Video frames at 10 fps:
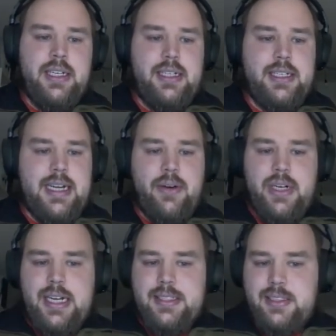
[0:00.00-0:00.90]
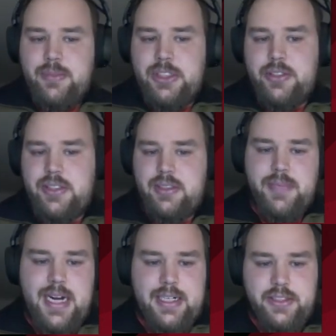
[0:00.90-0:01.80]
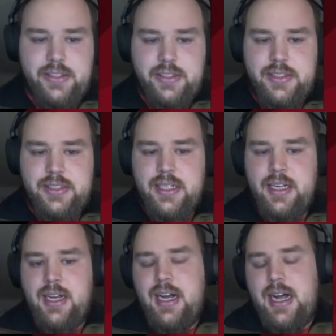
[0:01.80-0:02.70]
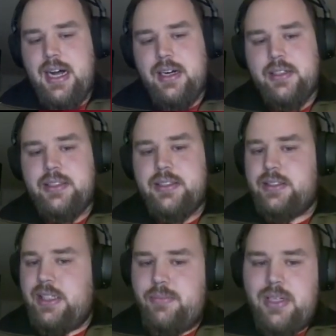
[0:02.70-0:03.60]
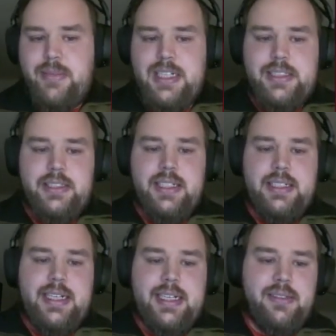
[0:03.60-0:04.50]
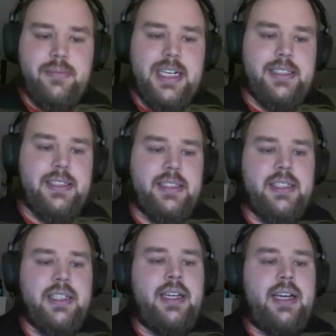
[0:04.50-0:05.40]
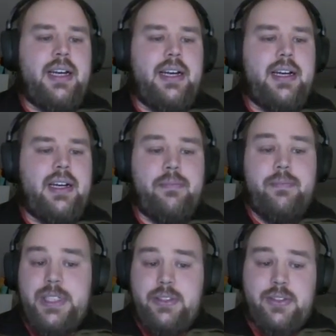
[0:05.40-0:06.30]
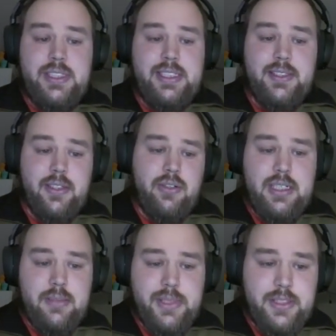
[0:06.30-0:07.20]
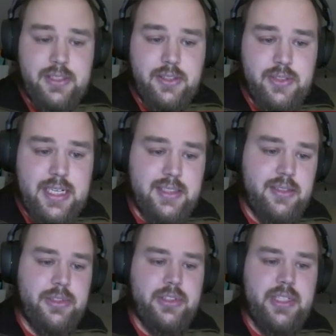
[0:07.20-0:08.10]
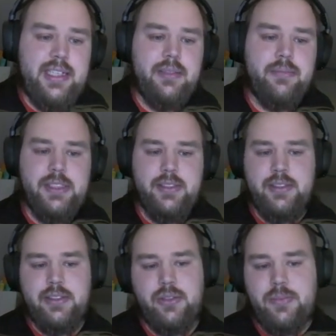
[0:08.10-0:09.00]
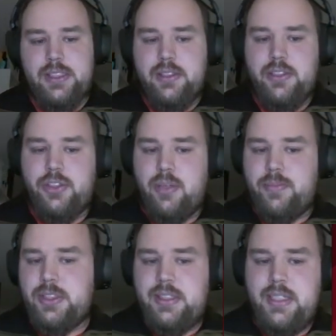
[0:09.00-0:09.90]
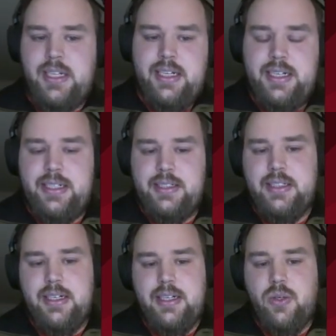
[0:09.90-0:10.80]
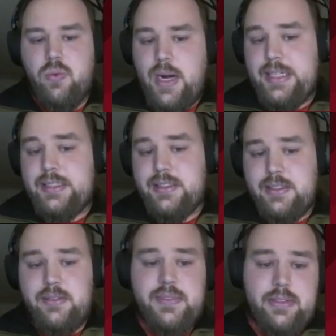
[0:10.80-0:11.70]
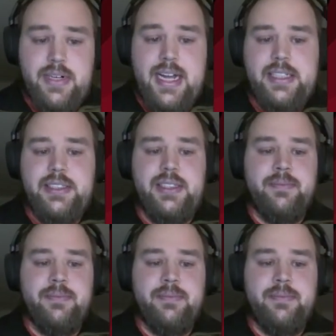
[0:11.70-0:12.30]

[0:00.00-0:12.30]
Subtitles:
our customers and partners are implementing and customizing B2C, so business to customer and business to business shops in quite a variety.